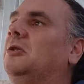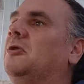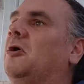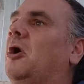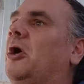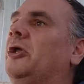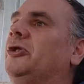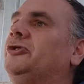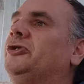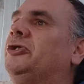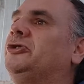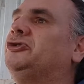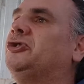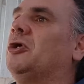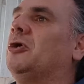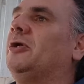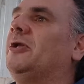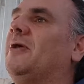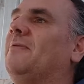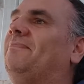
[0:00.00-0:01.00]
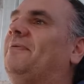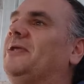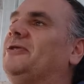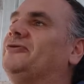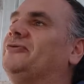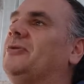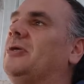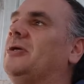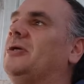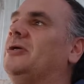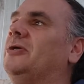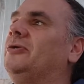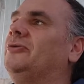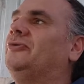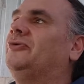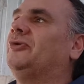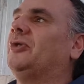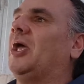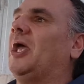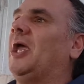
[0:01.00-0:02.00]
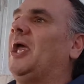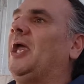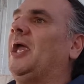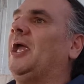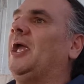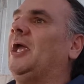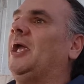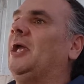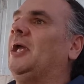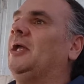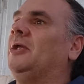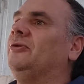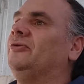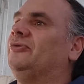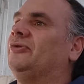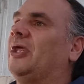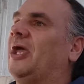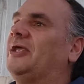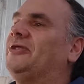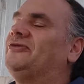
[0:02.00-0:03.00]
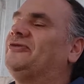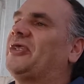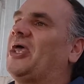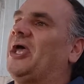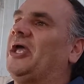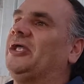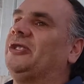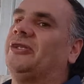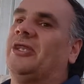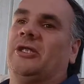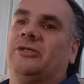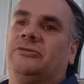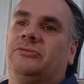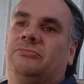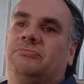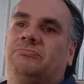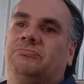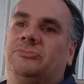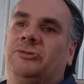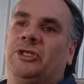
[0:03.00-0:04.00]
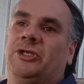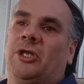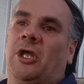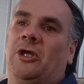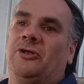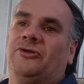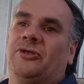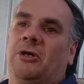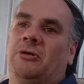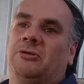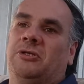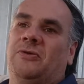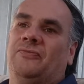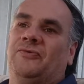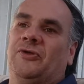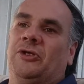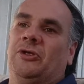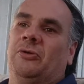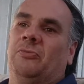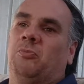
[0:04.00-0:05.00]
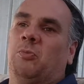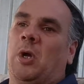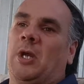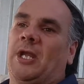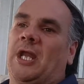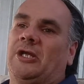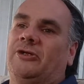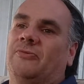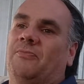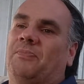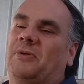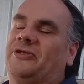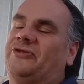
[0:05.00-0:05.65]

like you join a business and they say that, you know, they'll give you one hundred